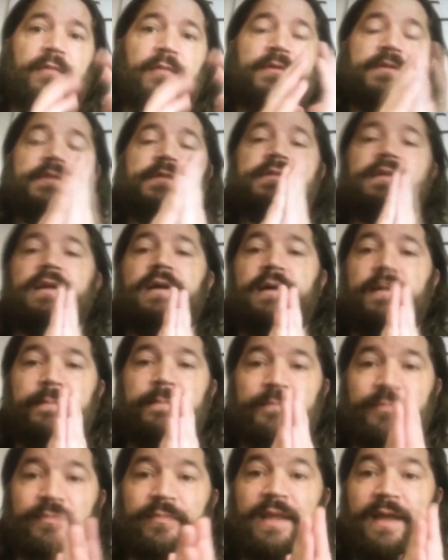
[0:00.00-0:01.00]
That was, I
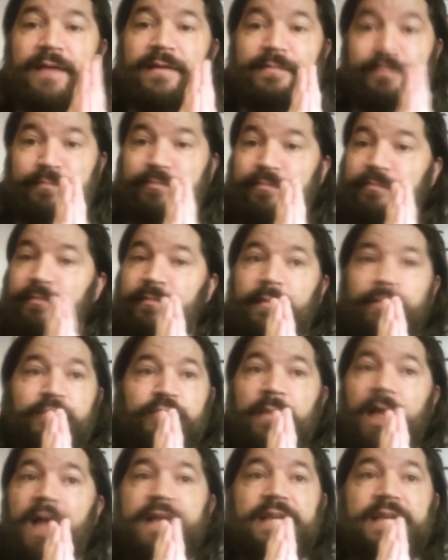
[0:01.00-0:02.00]

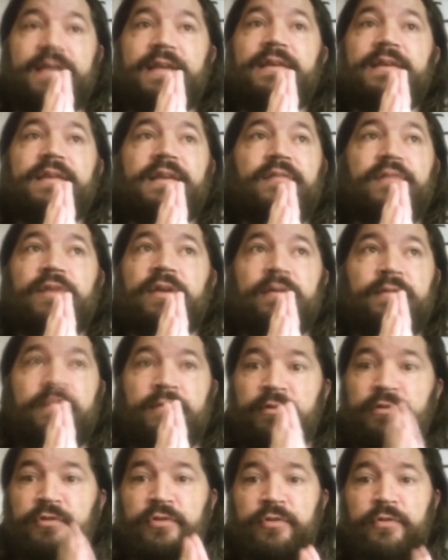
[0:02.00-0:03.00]
didn't
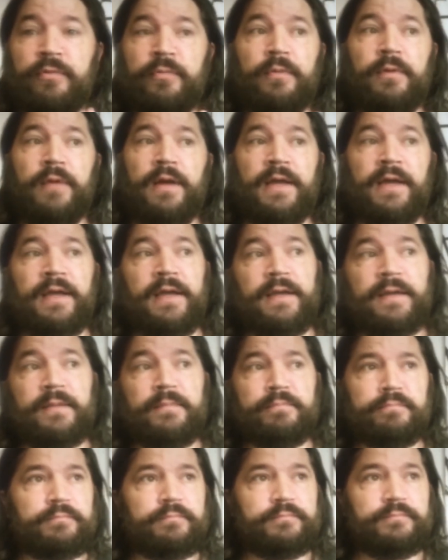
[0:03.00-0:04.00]
even do
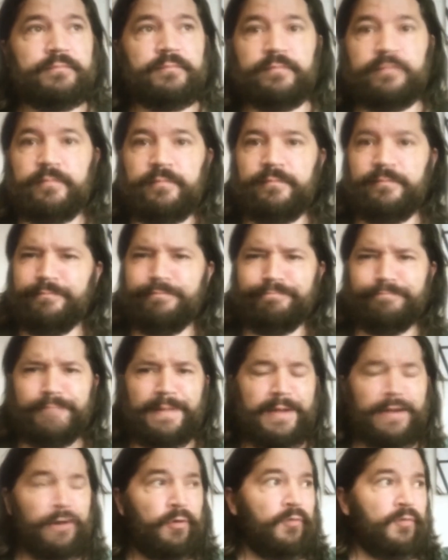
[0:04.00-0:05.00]

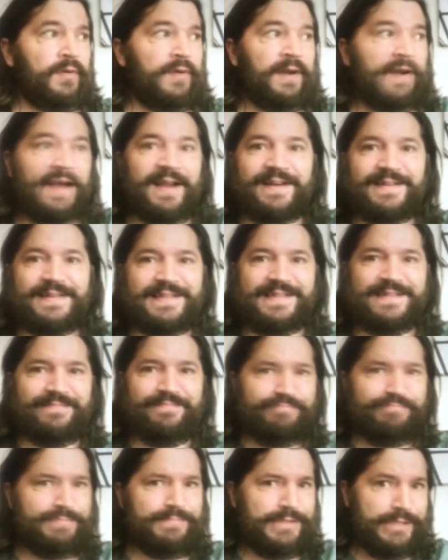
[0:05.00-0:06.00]
an overnight
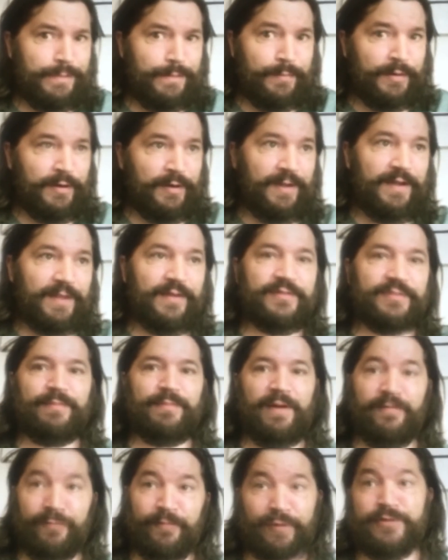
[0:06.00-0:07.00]
somewhere else.
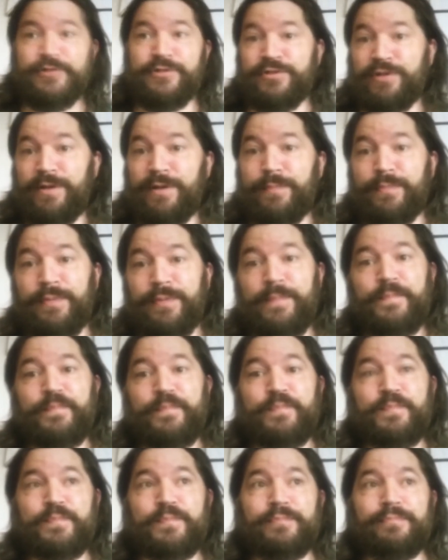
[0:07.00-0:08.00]
My first trip
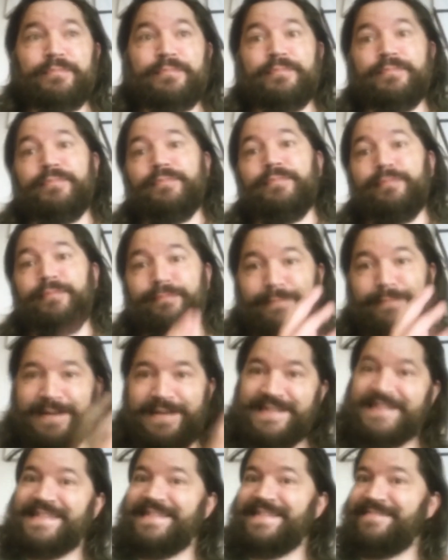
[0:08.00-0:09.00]

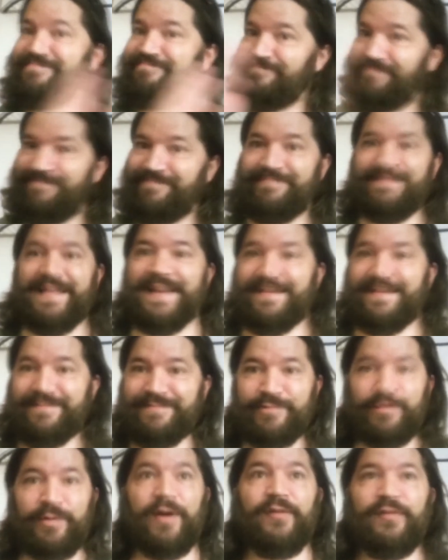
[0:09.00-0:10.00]
was that
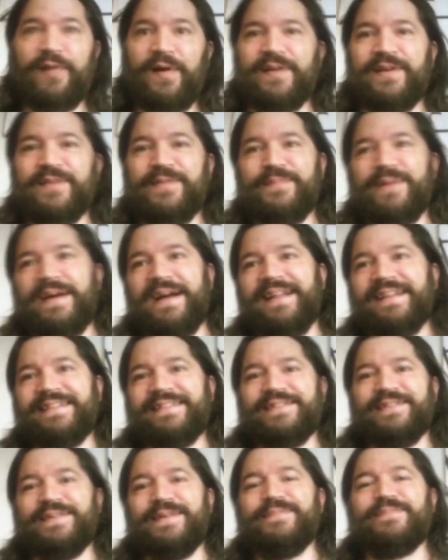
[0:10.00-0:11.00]

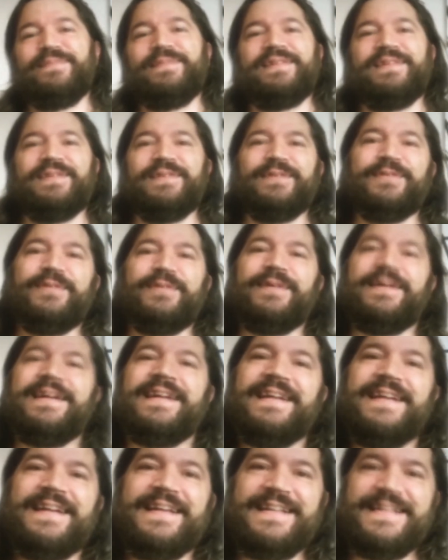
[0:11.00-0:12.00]
1,200-mile trip to
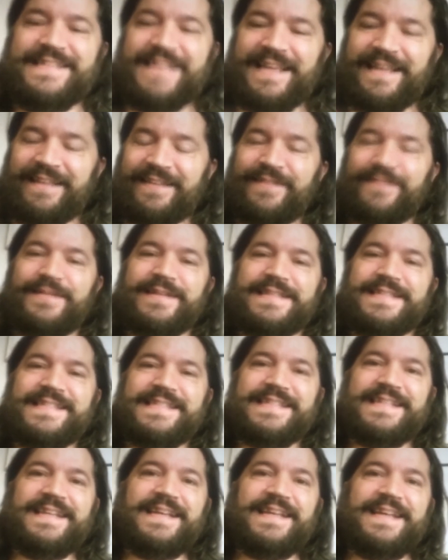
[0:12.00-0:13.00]
St.
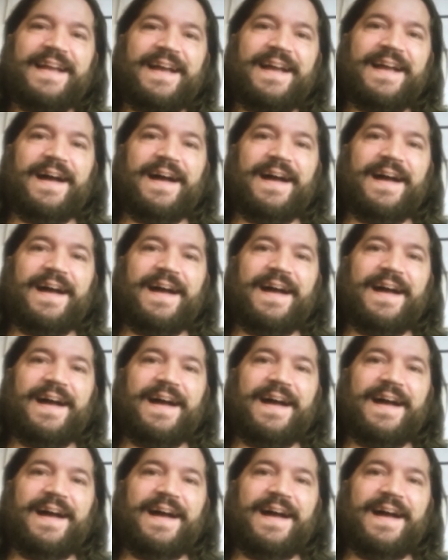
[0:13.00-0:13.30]
Louis,